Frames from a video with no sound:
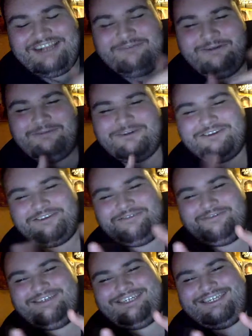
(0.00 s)
when we're
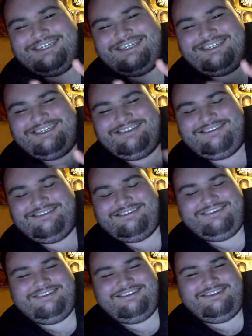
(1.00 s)
switching, it's just
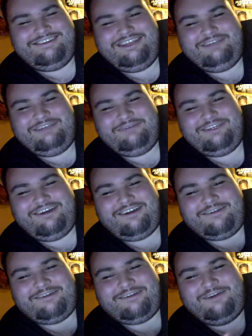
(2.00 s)
like we
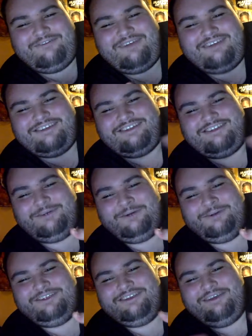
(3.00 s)
talk about 5 seconds about
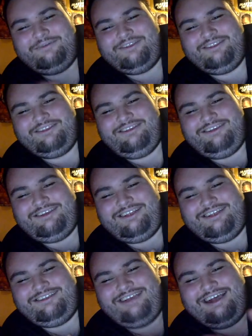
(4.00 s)
one topic, and
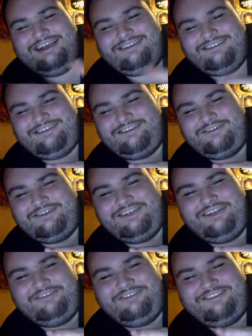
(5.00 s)
it ties into
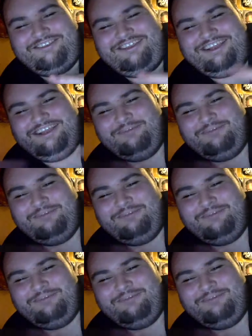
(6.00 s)
another thing, and